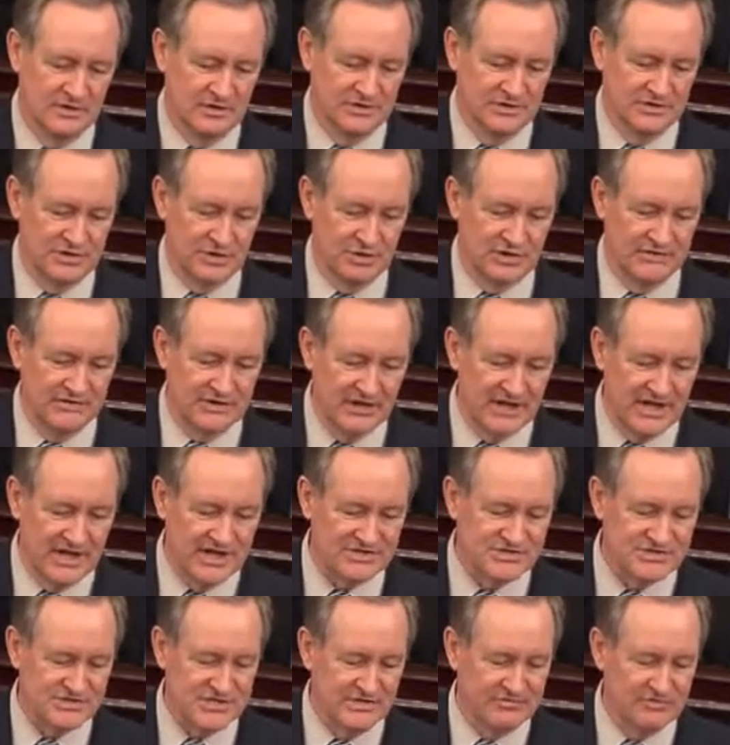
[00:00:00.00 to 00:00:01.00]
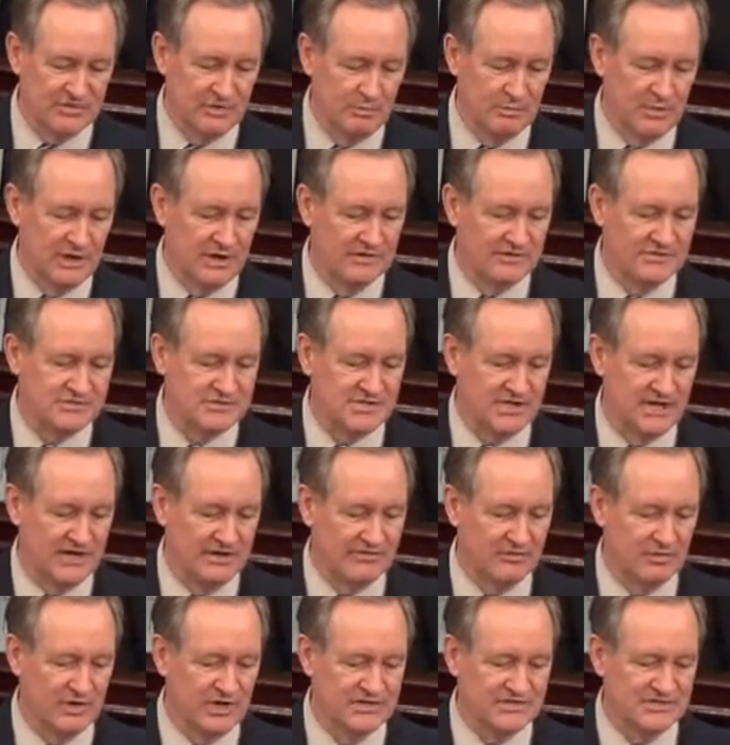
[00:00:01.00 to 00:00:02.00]
During the last several months,
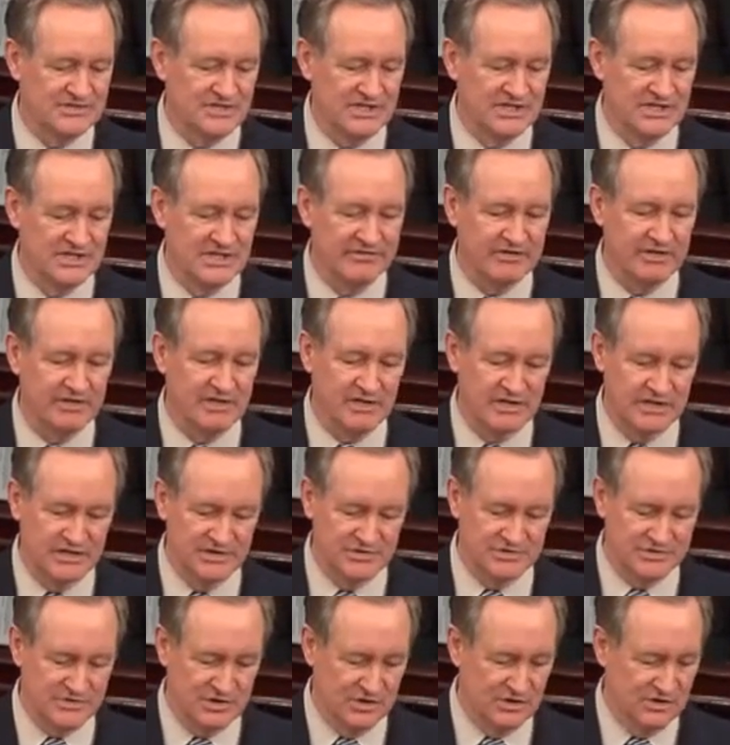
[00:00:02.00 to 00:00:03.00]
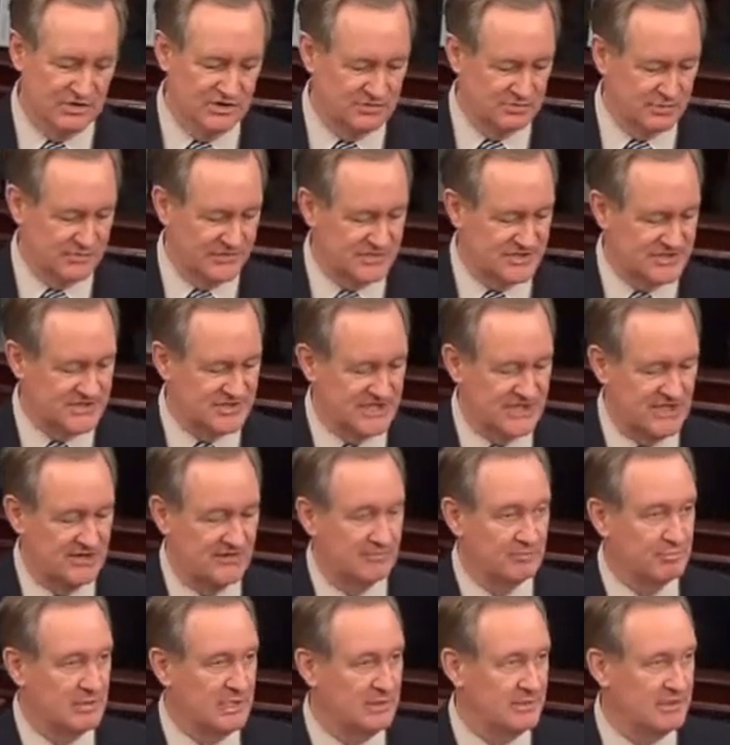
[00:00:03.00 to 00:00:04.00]
I've raised significant concerns with the
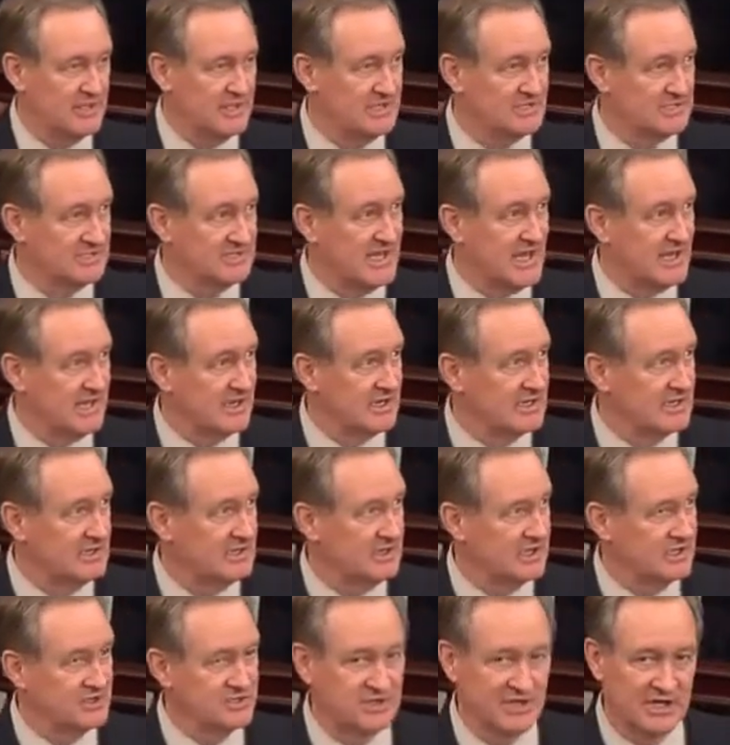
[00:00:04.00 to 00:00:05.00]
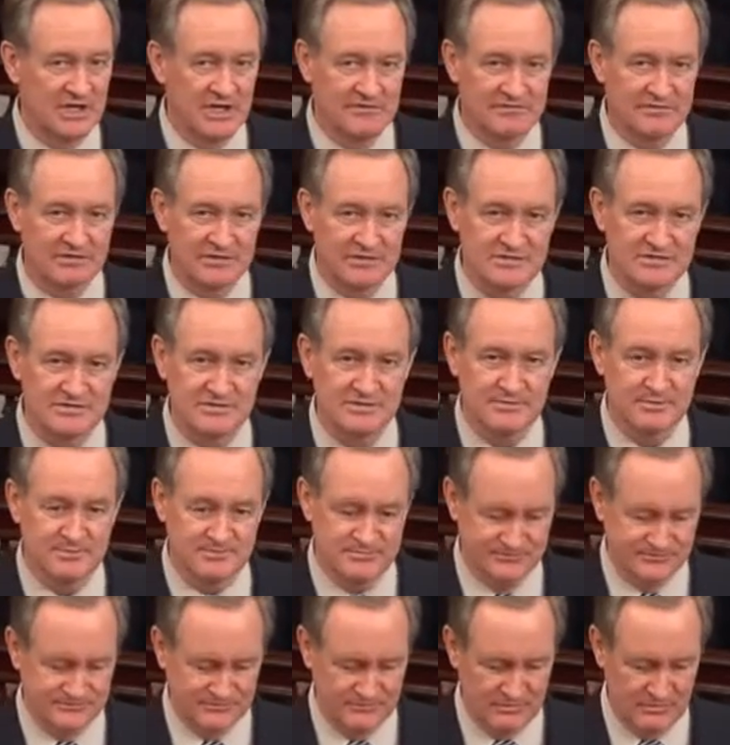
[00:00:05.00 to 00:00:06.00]
CFPB's data collection efforts.
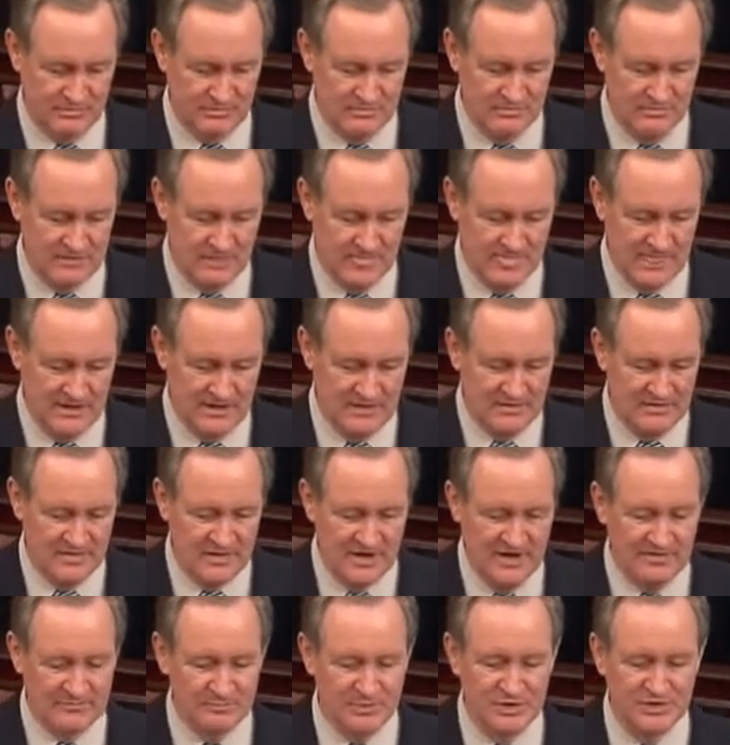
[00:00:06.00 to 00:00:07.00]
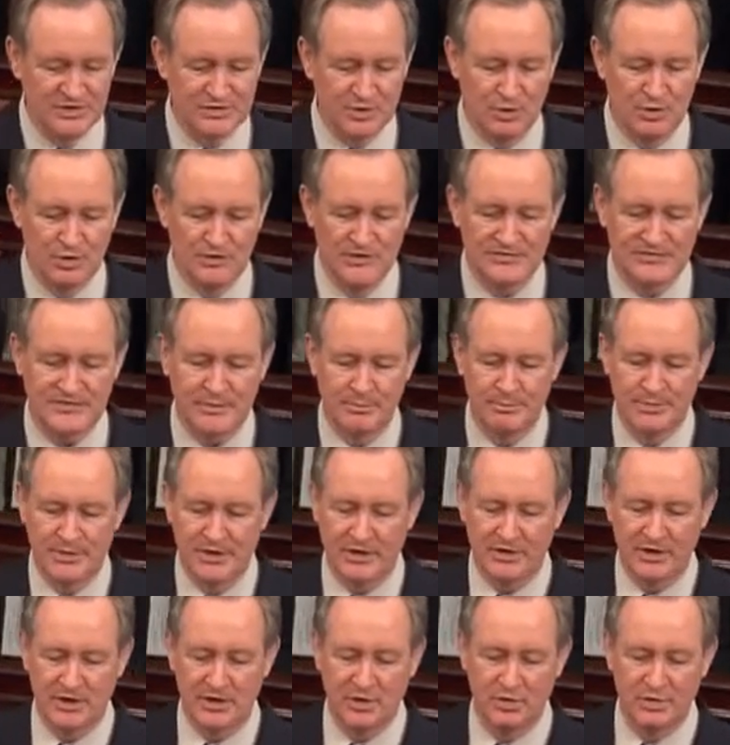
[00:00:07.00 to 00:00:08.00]
I've been told that the
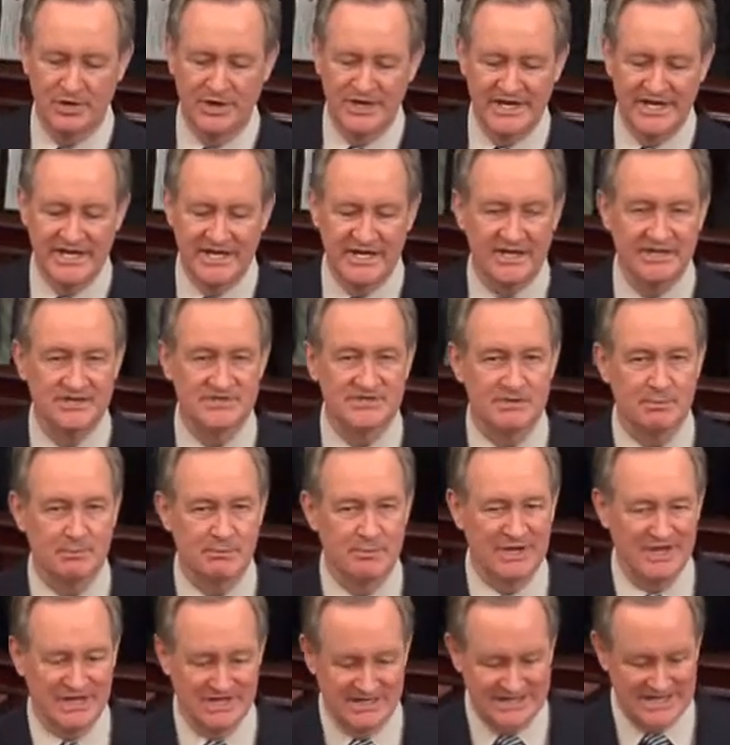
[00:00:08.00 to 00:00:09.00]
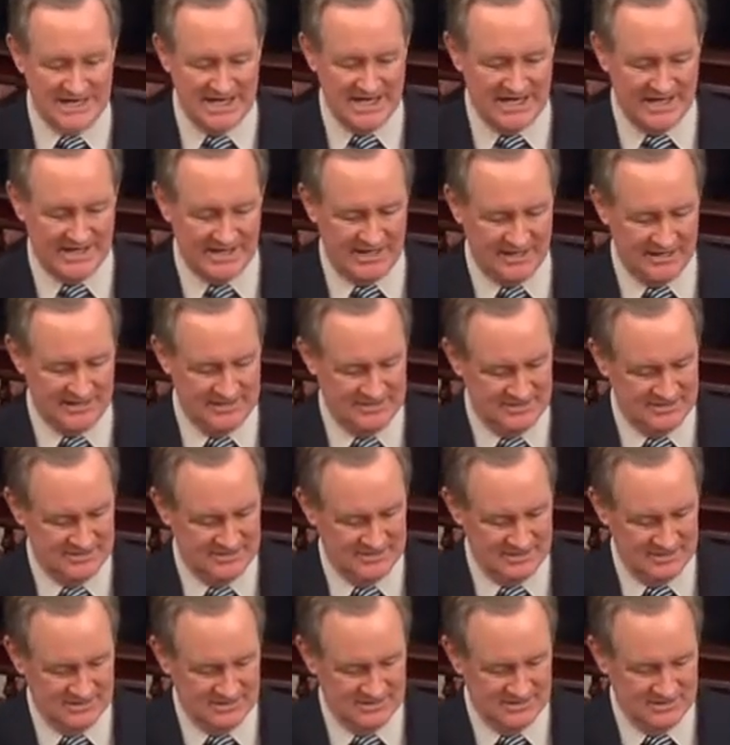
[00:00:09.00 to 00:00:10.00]
Bureau needs big data
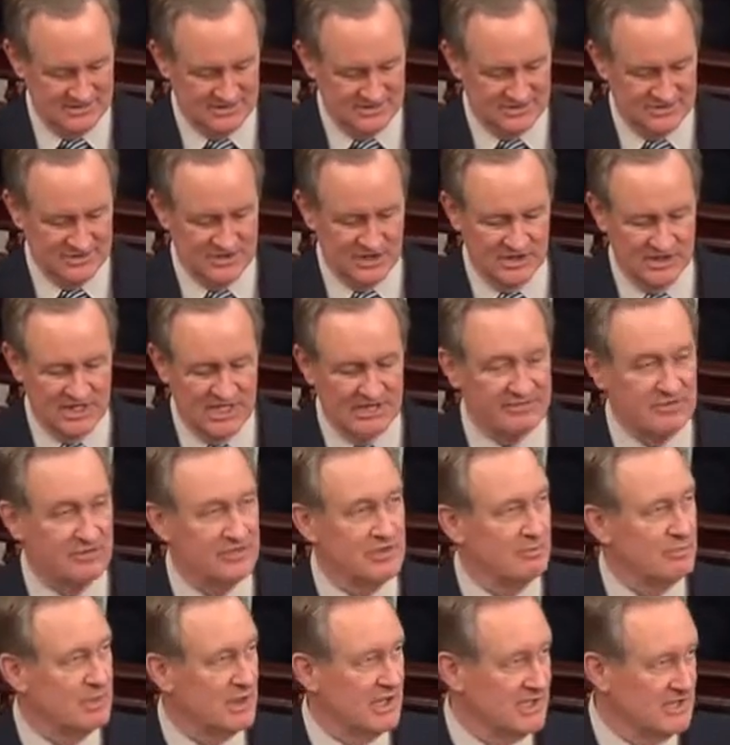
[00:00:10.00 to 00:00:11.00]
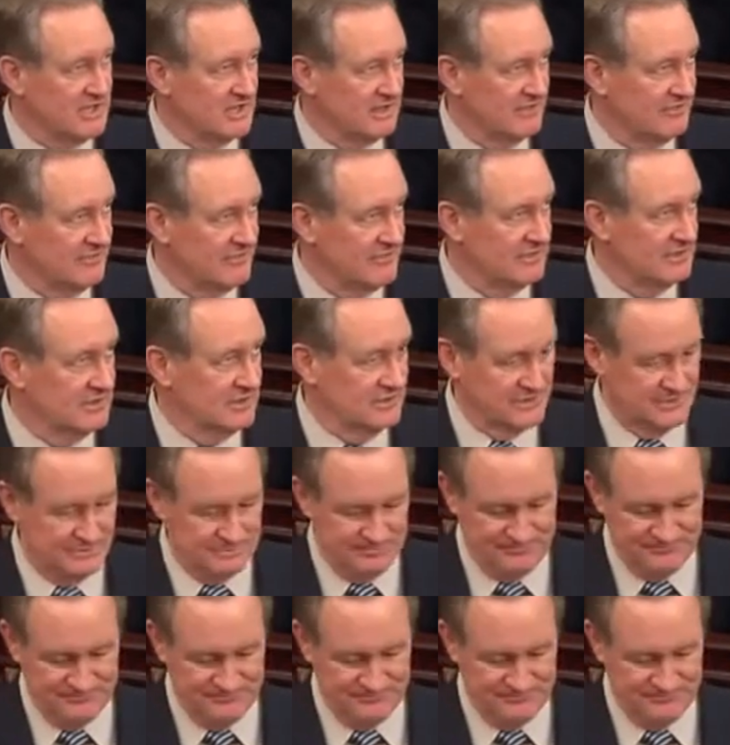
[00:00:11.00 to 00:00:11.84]
to level the playing field.